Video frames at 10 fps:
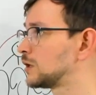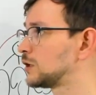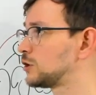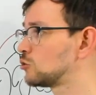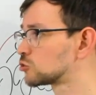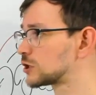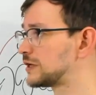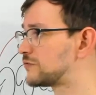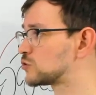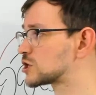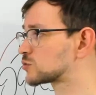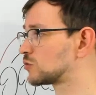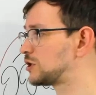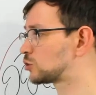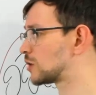Usually if you
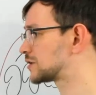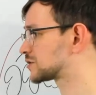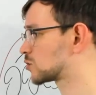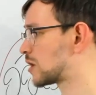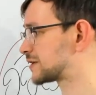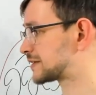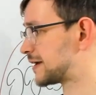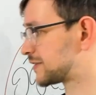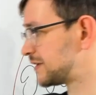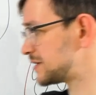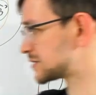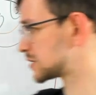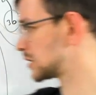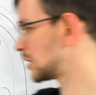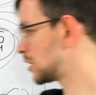just need to answer queries like
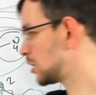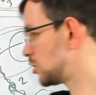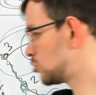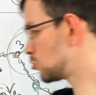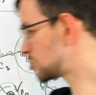this, you